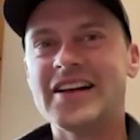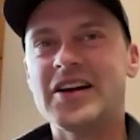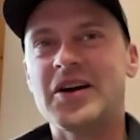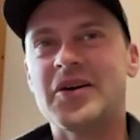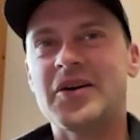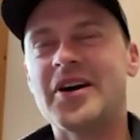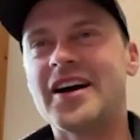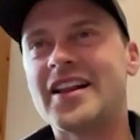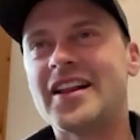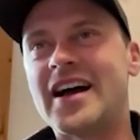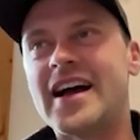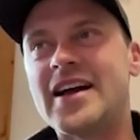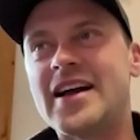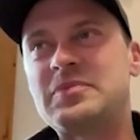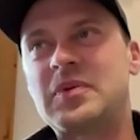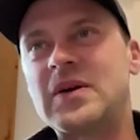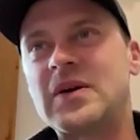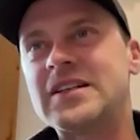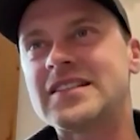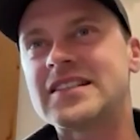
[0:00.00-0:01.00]
Well, I
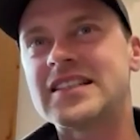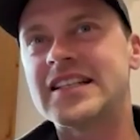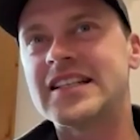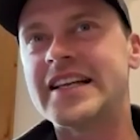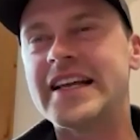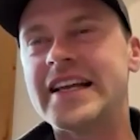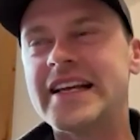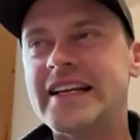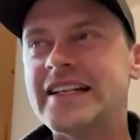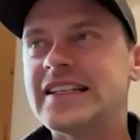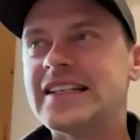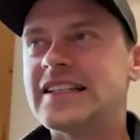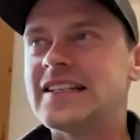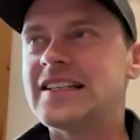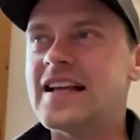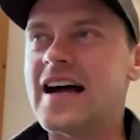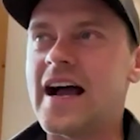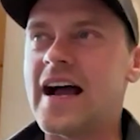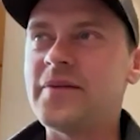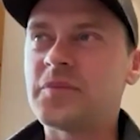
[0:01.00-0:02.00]
personally
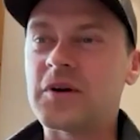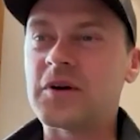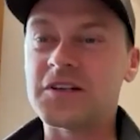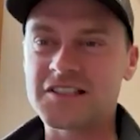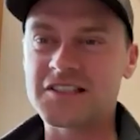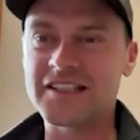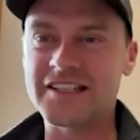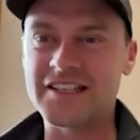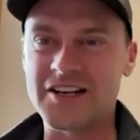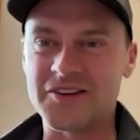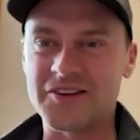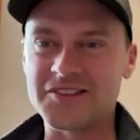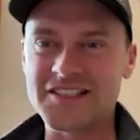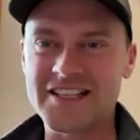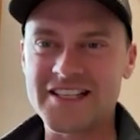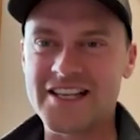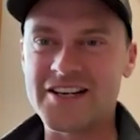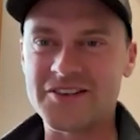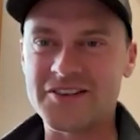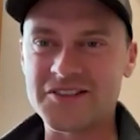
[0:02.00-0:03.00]
don't
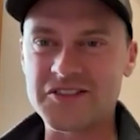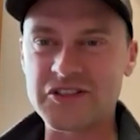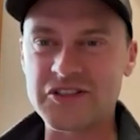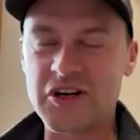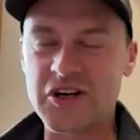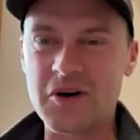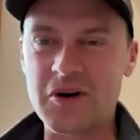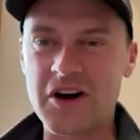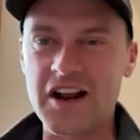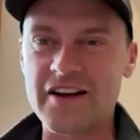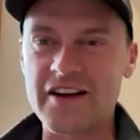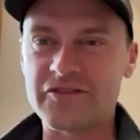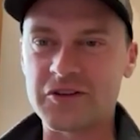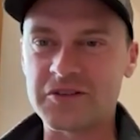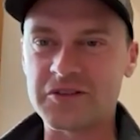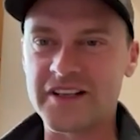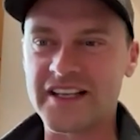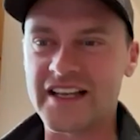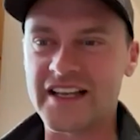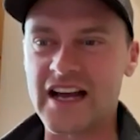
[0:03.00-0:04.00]
ski or snowboard. I've
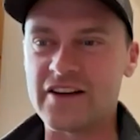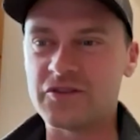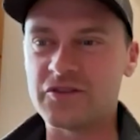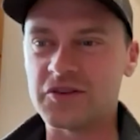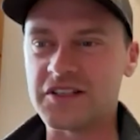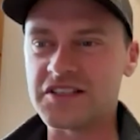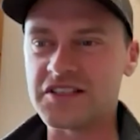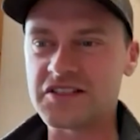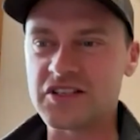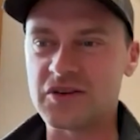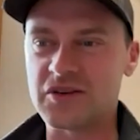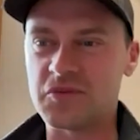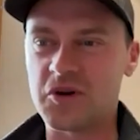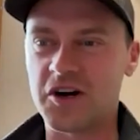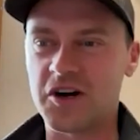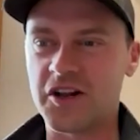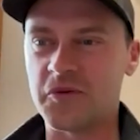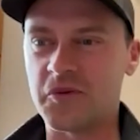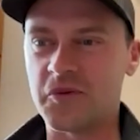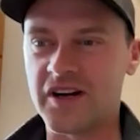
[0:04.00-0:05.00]
only
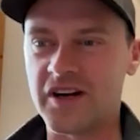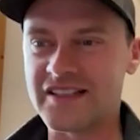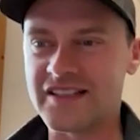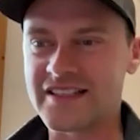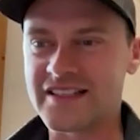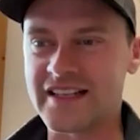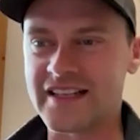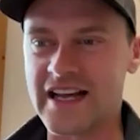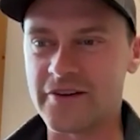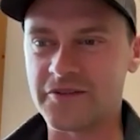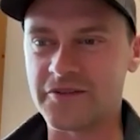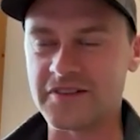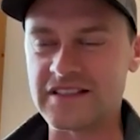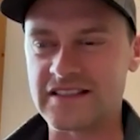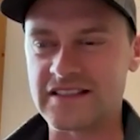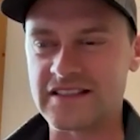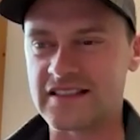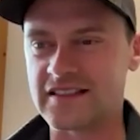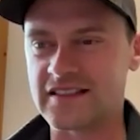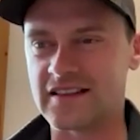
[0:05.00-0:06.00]
snowboarded once, and that
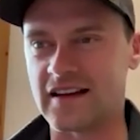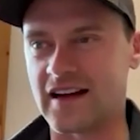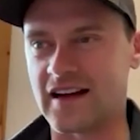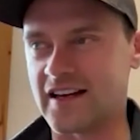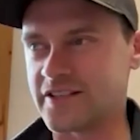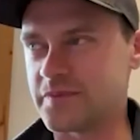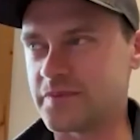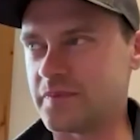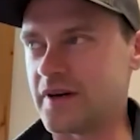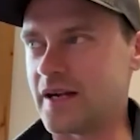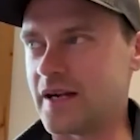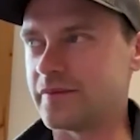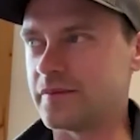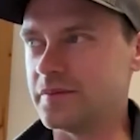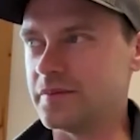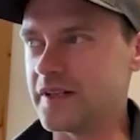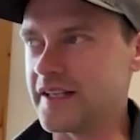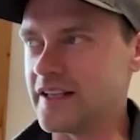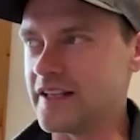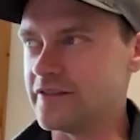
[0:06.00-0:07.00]
was, gosh,
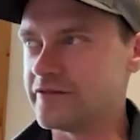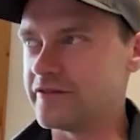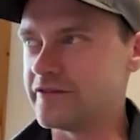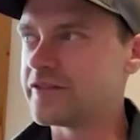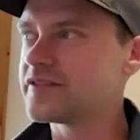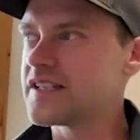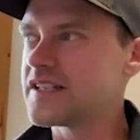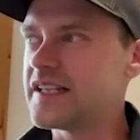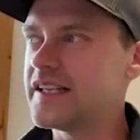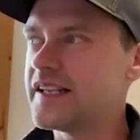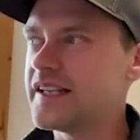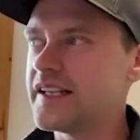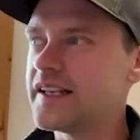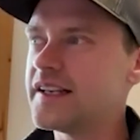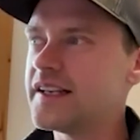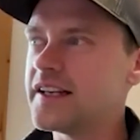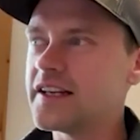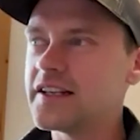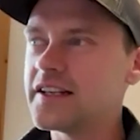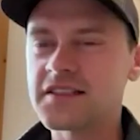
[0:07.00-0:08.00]
probably 15
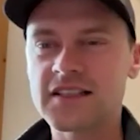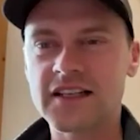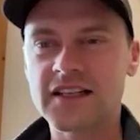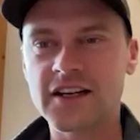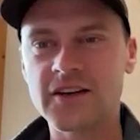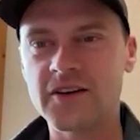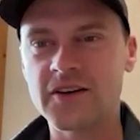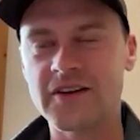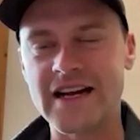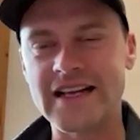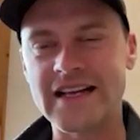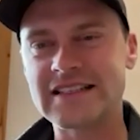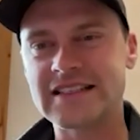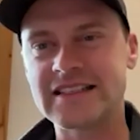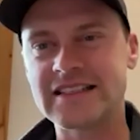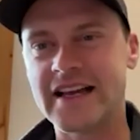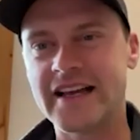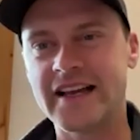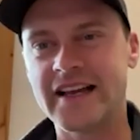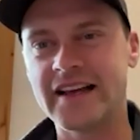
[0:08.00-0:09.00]
years ago, I'd
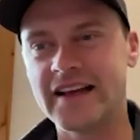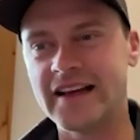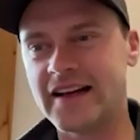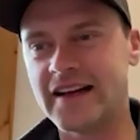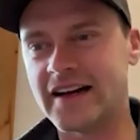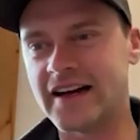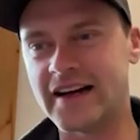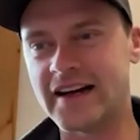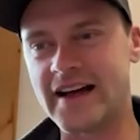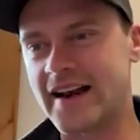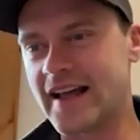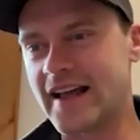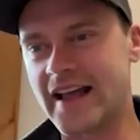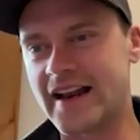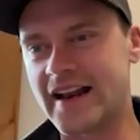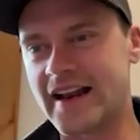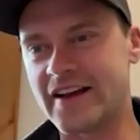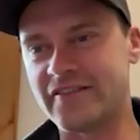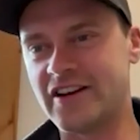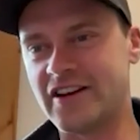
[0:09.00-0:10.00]
say.
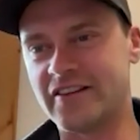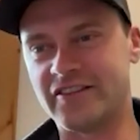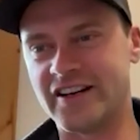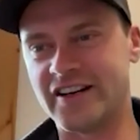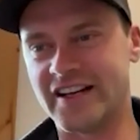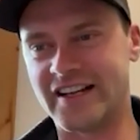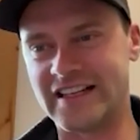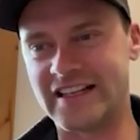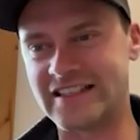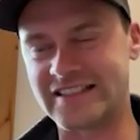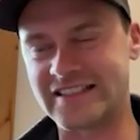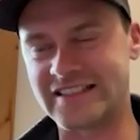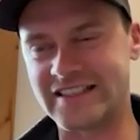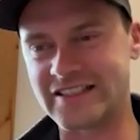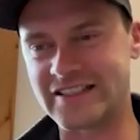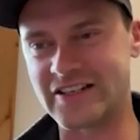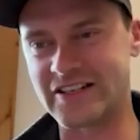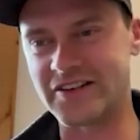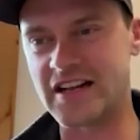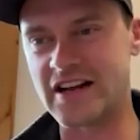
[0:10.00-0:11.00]
And I've never done it since.
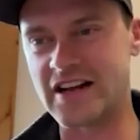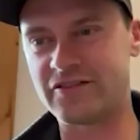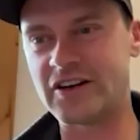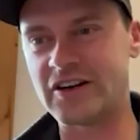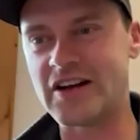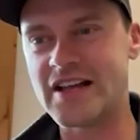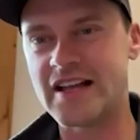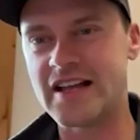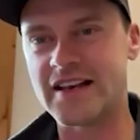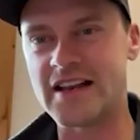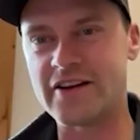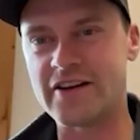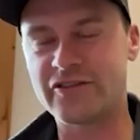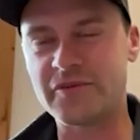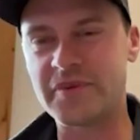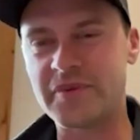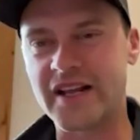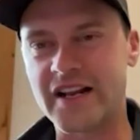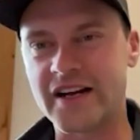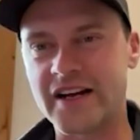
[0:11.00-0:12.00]
So never
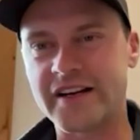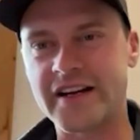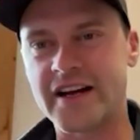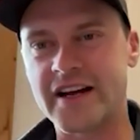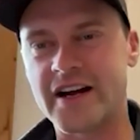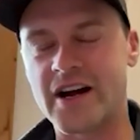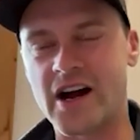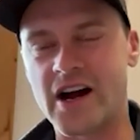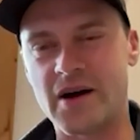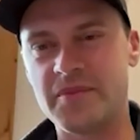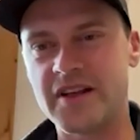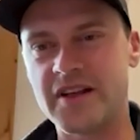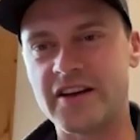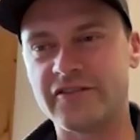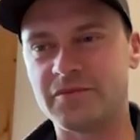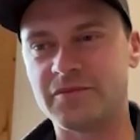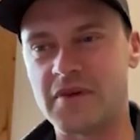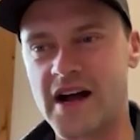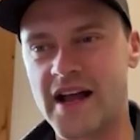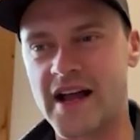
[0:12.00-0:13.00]
been a hobby
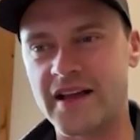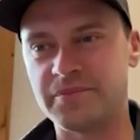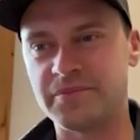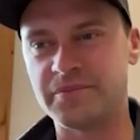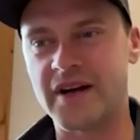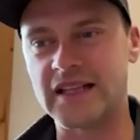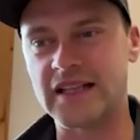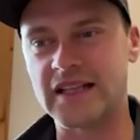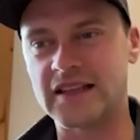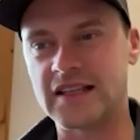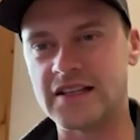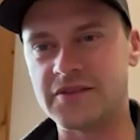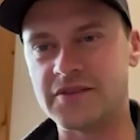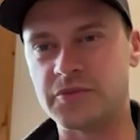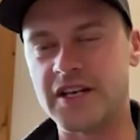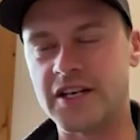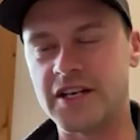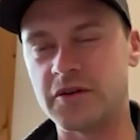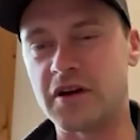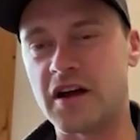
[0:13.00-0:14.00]
of mine. But
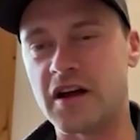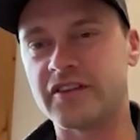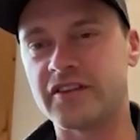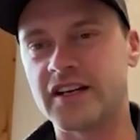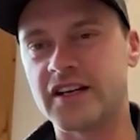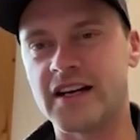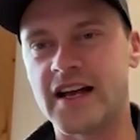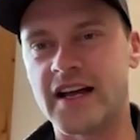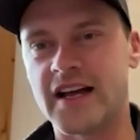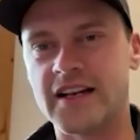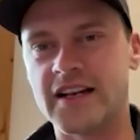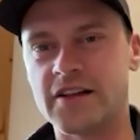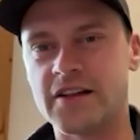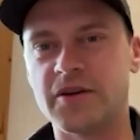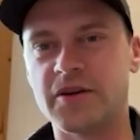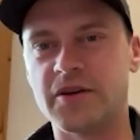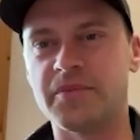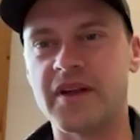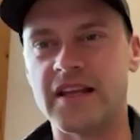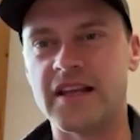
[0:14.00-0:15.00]
we do have
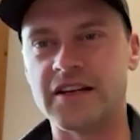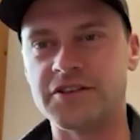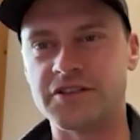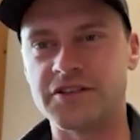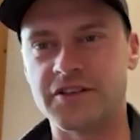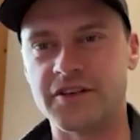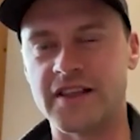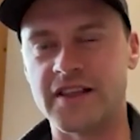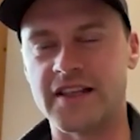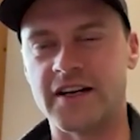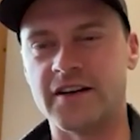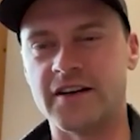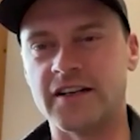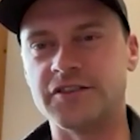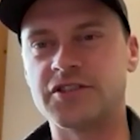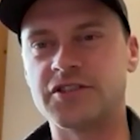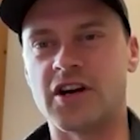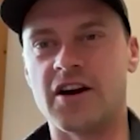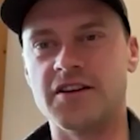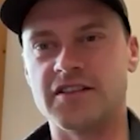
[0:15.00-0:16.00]
another manager, and they're in
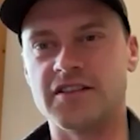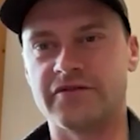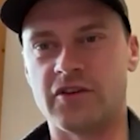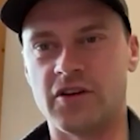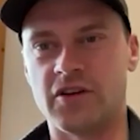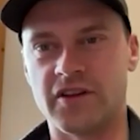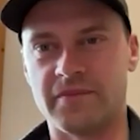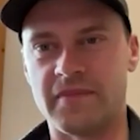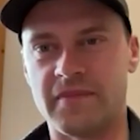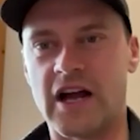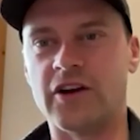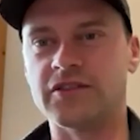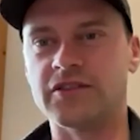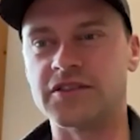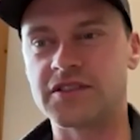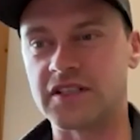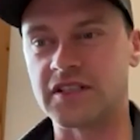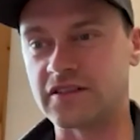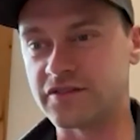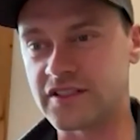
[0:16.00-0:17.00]
charge of all the mountain
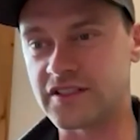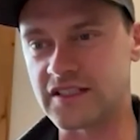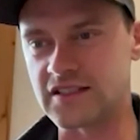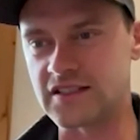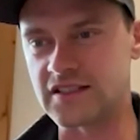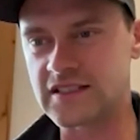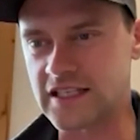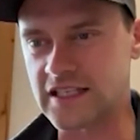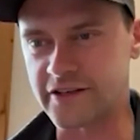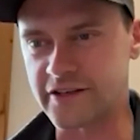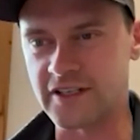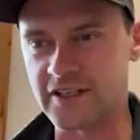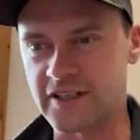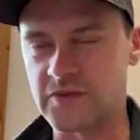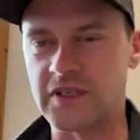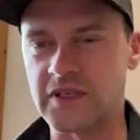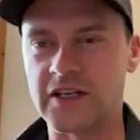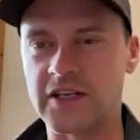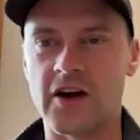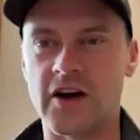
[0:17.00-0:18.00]
services stuff, as
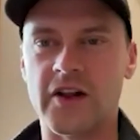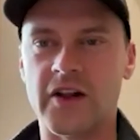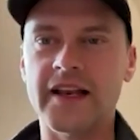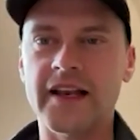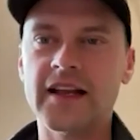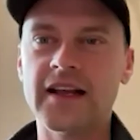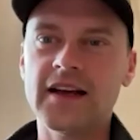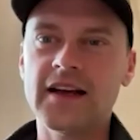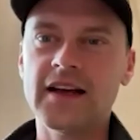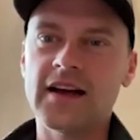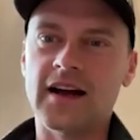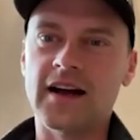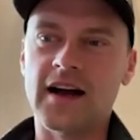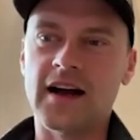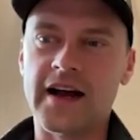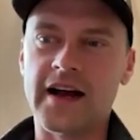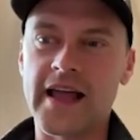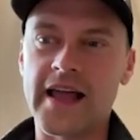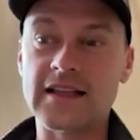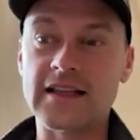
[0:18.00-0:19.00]
we call it.
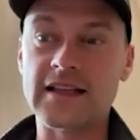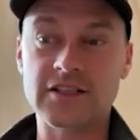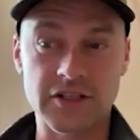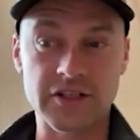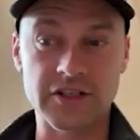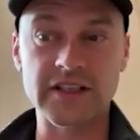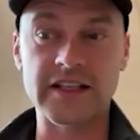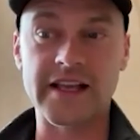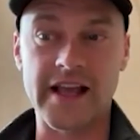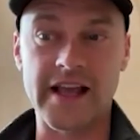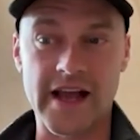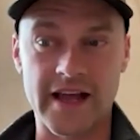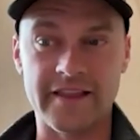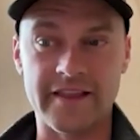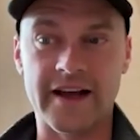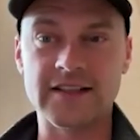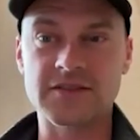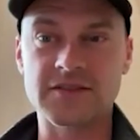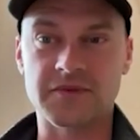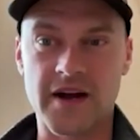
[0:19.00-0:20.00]
And certainly, yeah,
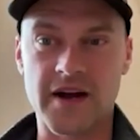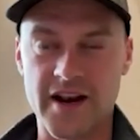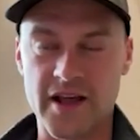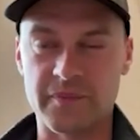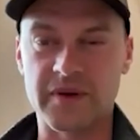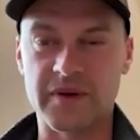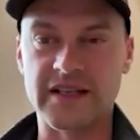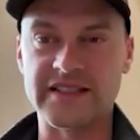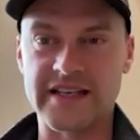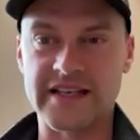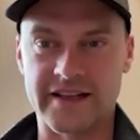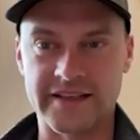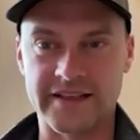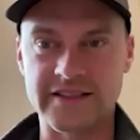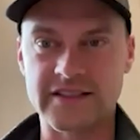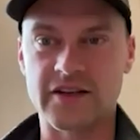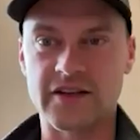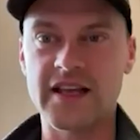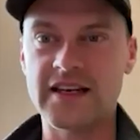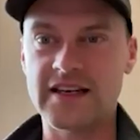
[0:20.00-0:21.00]
that's right up his alley.
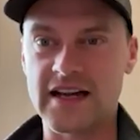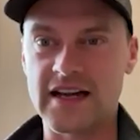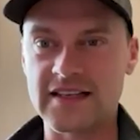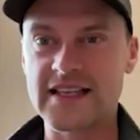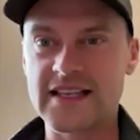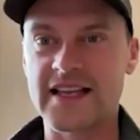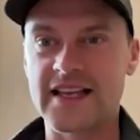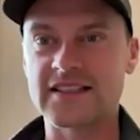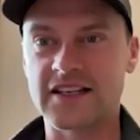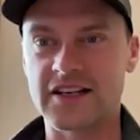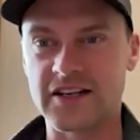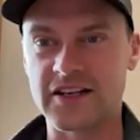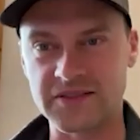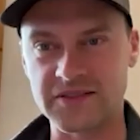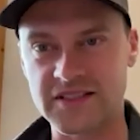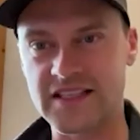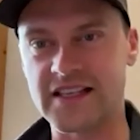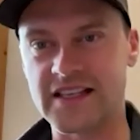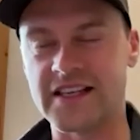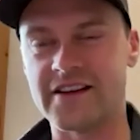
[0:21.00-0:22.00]
So he does get to go
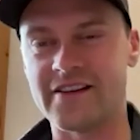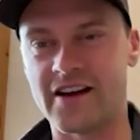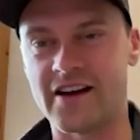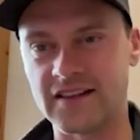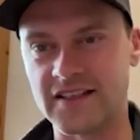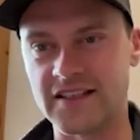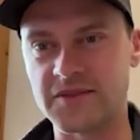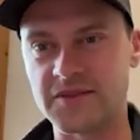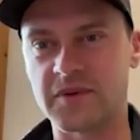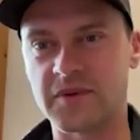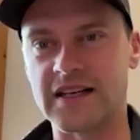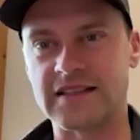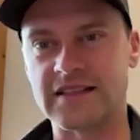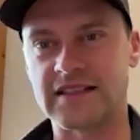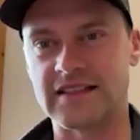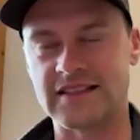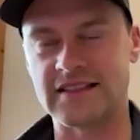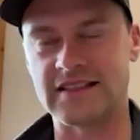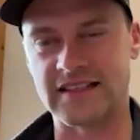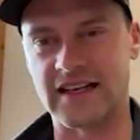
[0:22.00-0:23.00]
ski on these
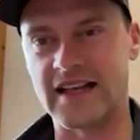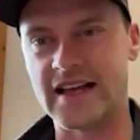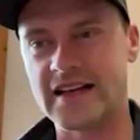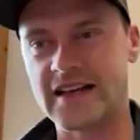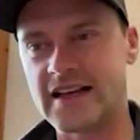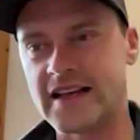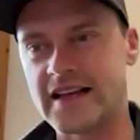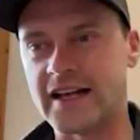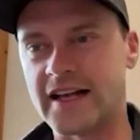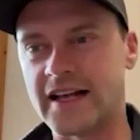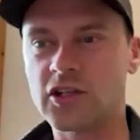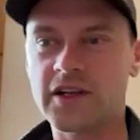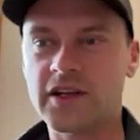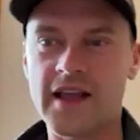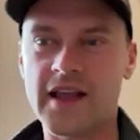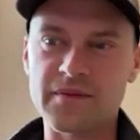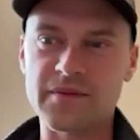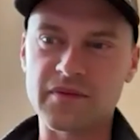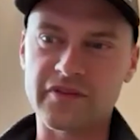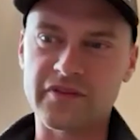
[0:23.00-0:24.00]
places and look at
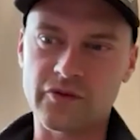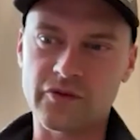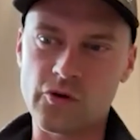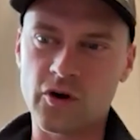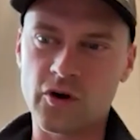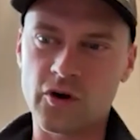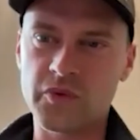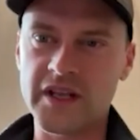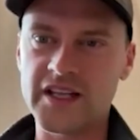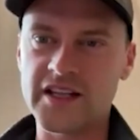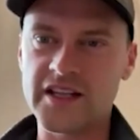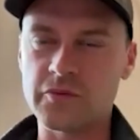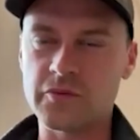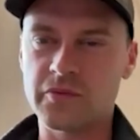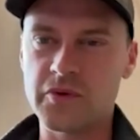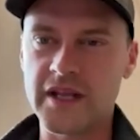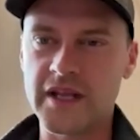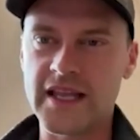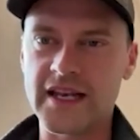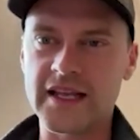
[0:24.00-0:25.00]
them before we
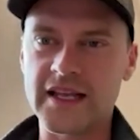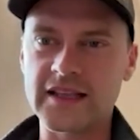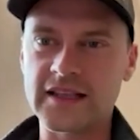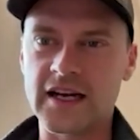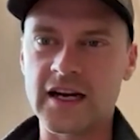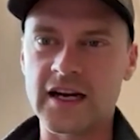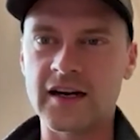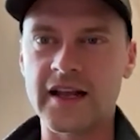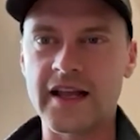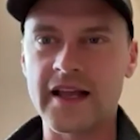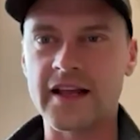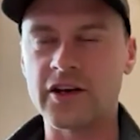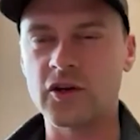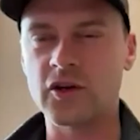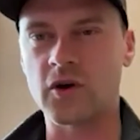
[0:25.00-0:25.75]
get in there and do